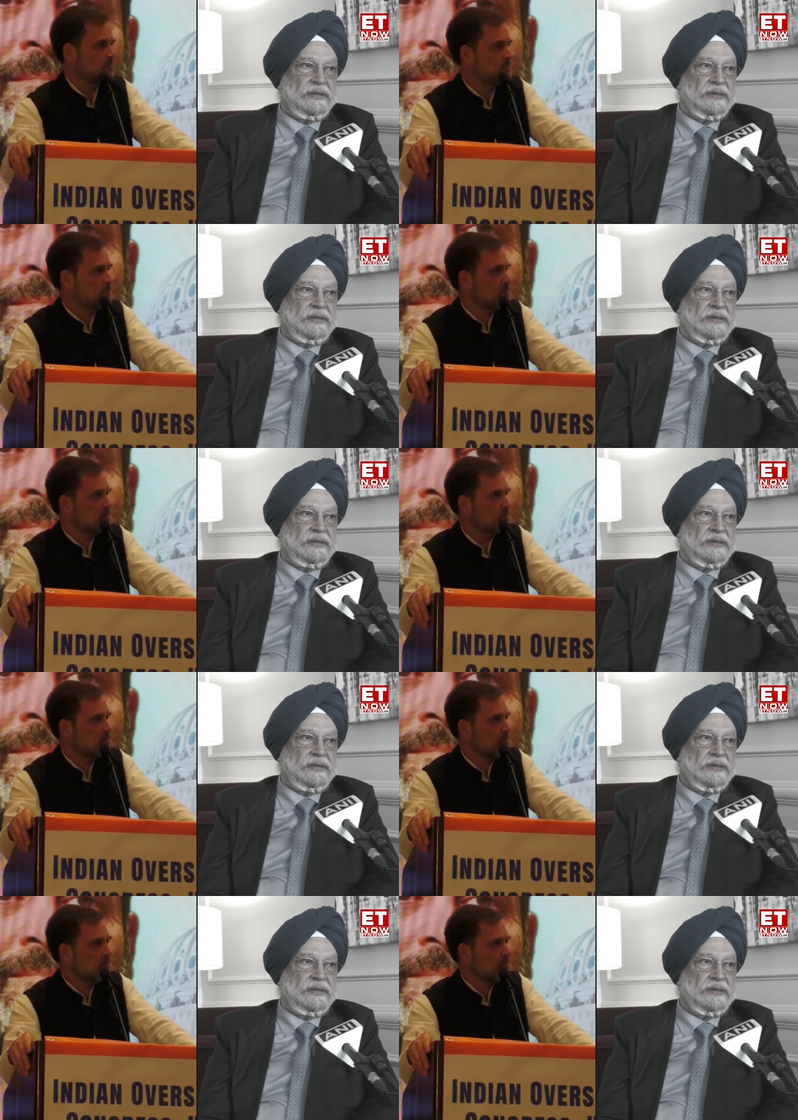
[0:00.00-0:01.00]

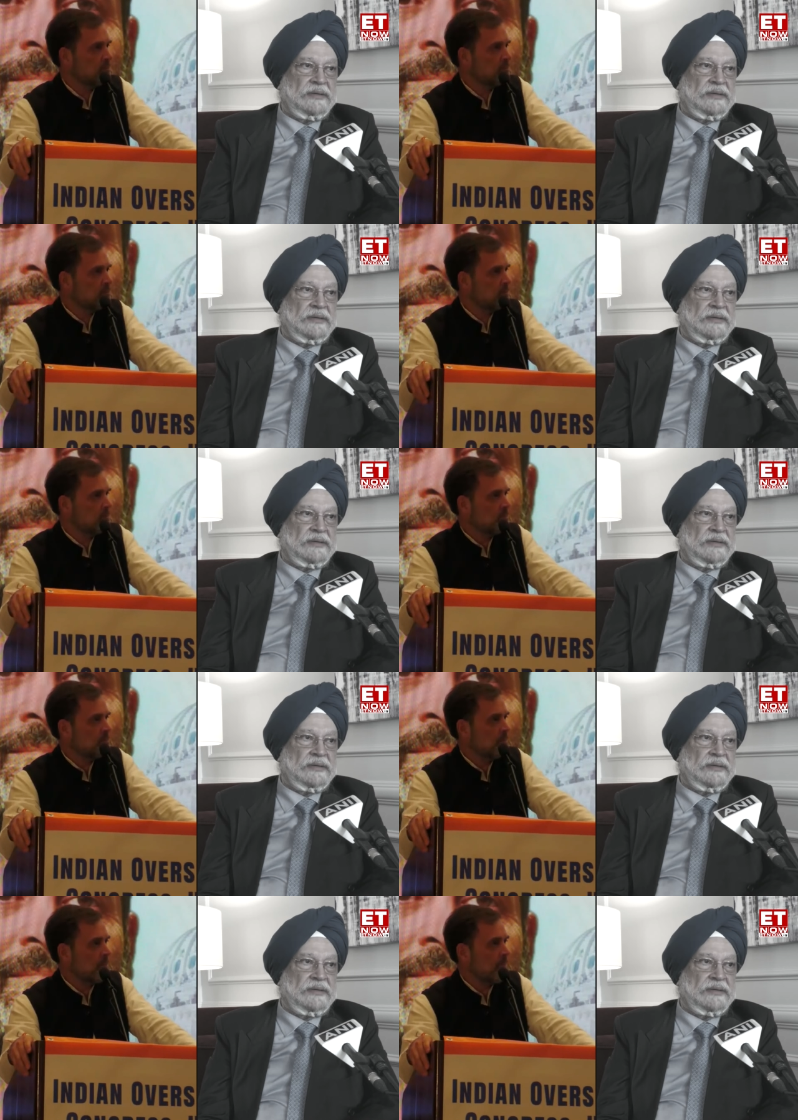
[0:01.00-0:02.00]

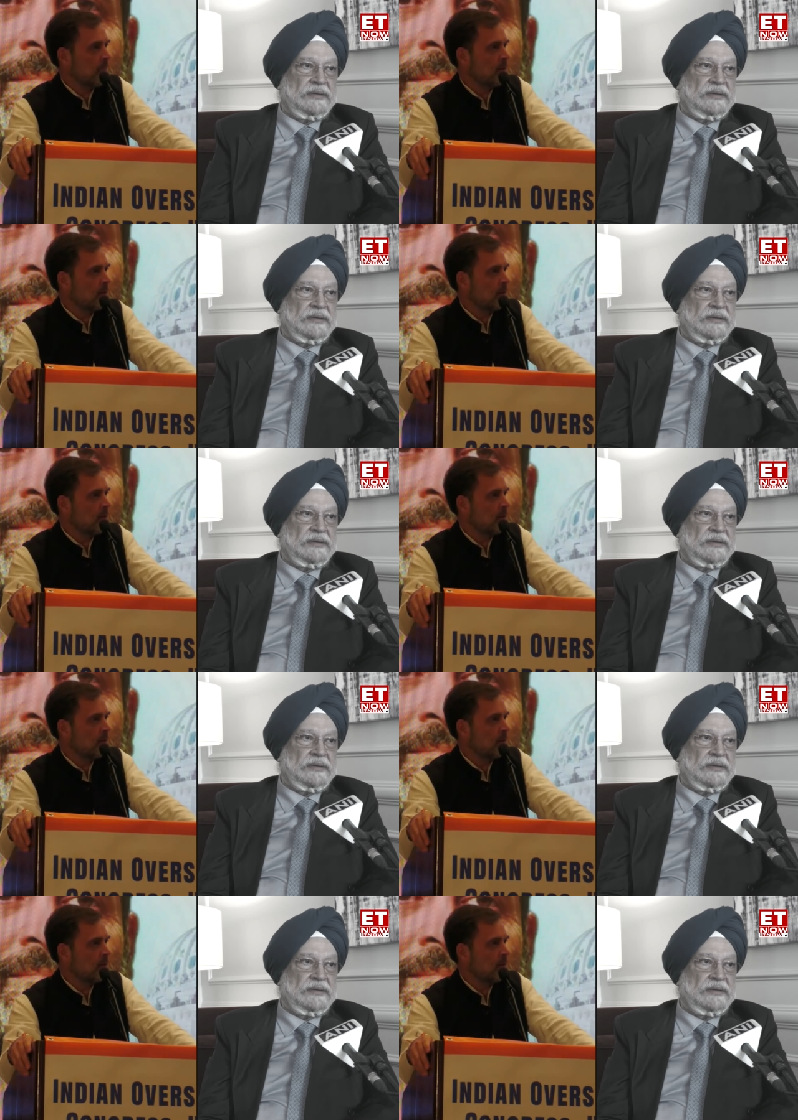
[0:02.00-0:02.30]
Nobody speaks.